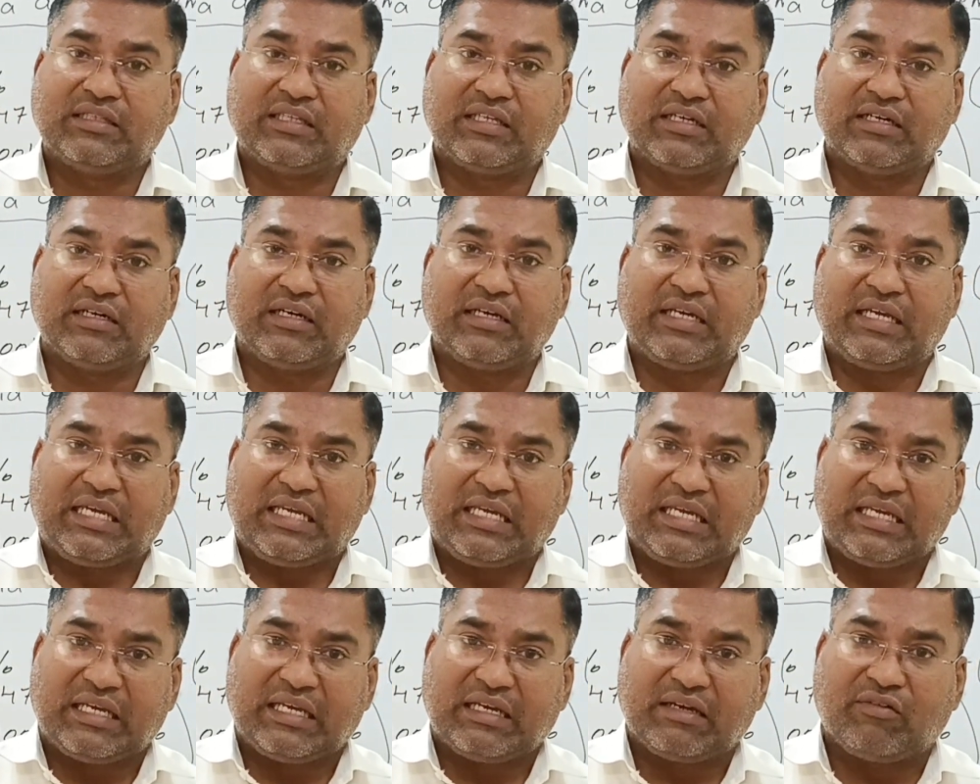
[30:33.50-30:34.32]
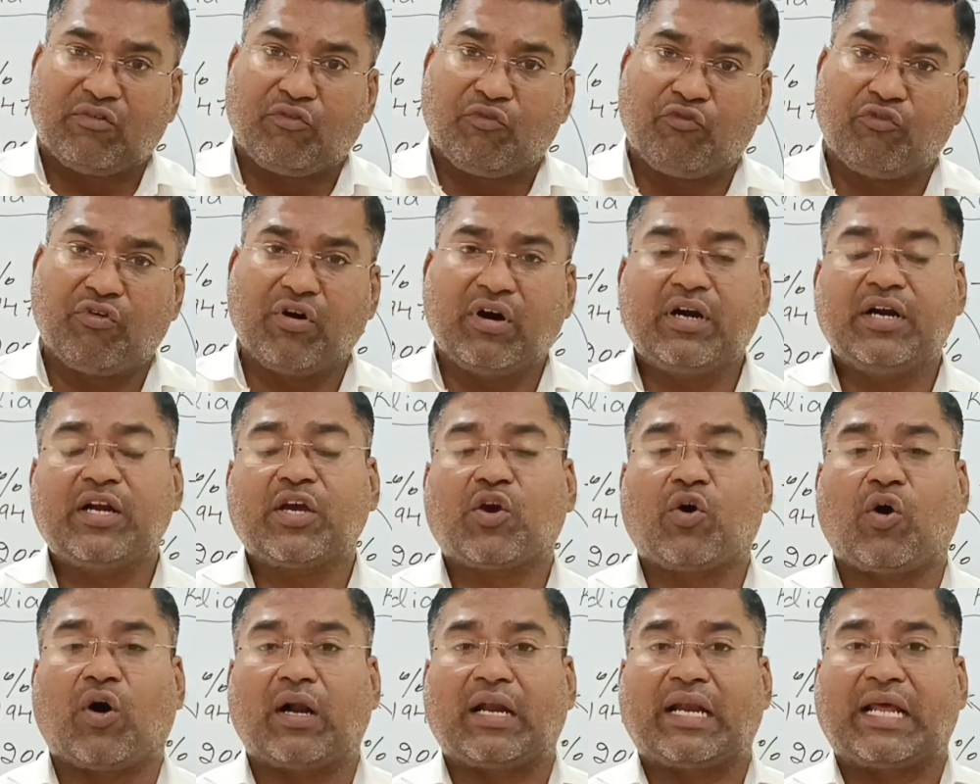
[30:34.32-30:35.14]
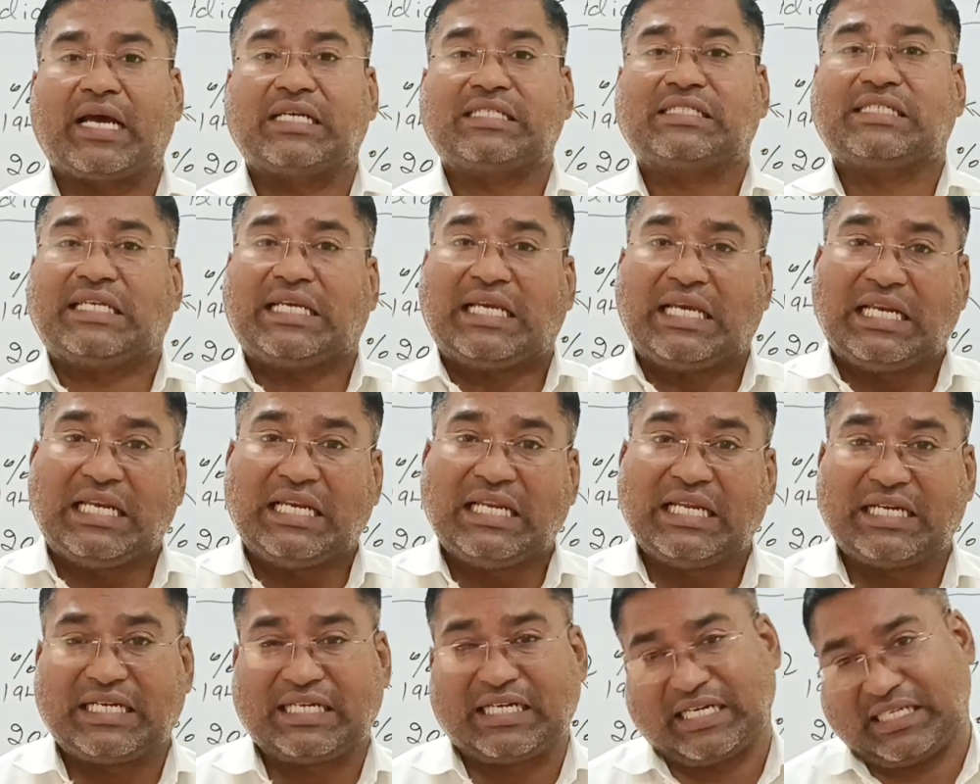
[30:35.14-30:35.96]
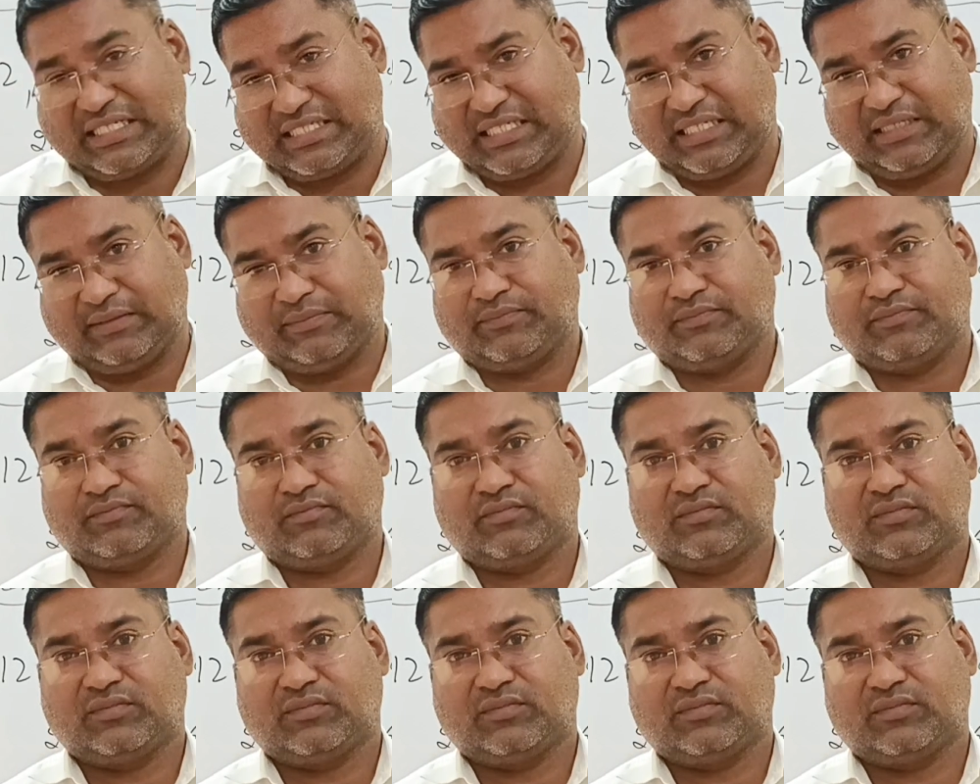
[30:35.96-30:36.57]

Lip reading: the word called as illiteracy.